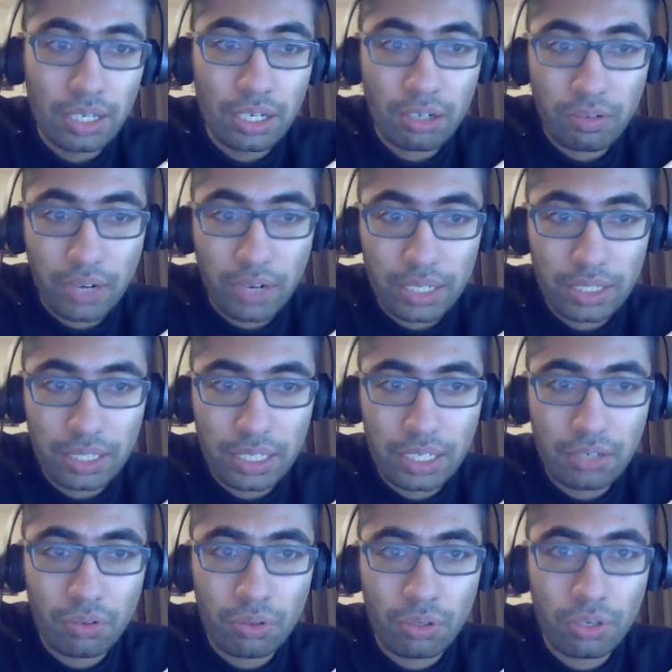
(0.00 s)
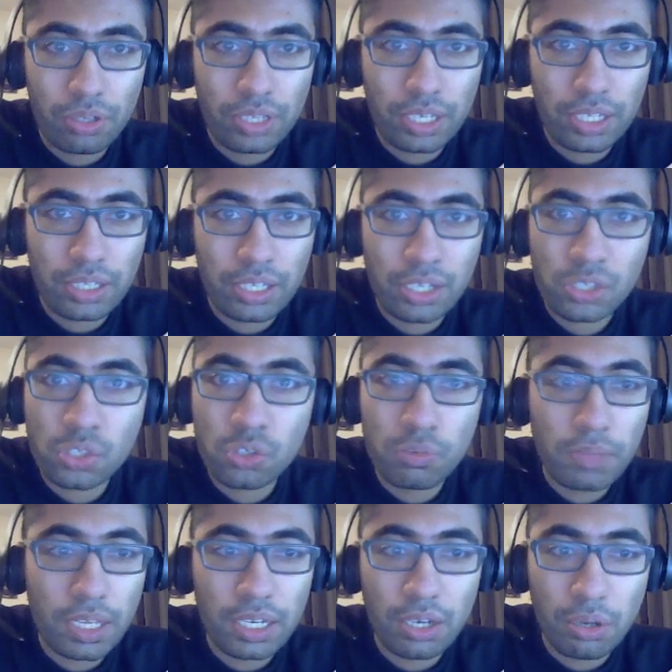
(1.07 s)
correctly, or they
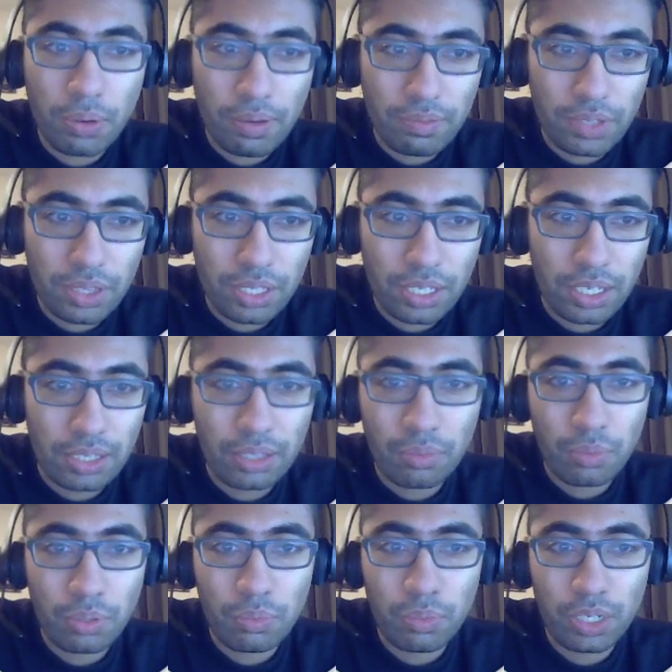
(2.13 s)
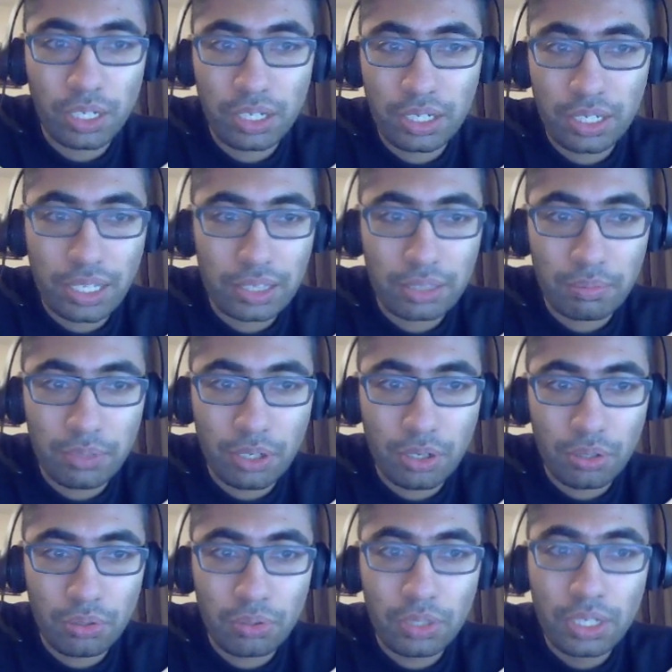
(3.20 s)
assume they know everything, and that we're going to let them
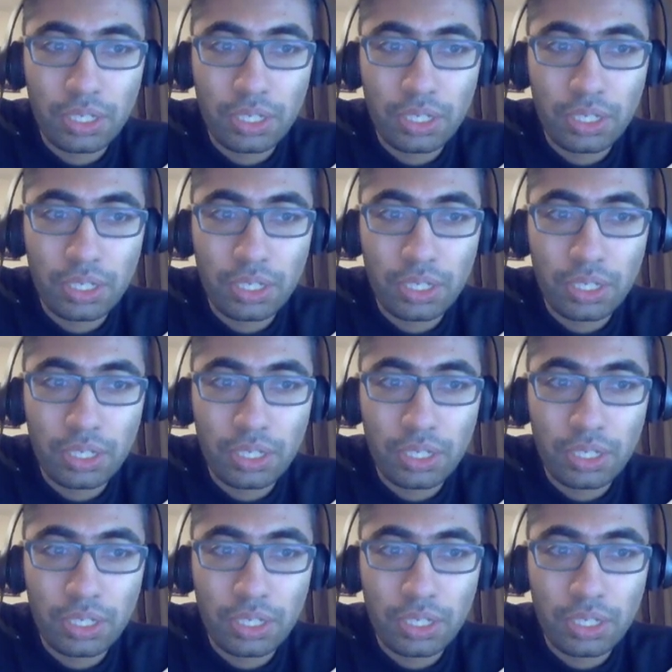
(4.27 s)
know.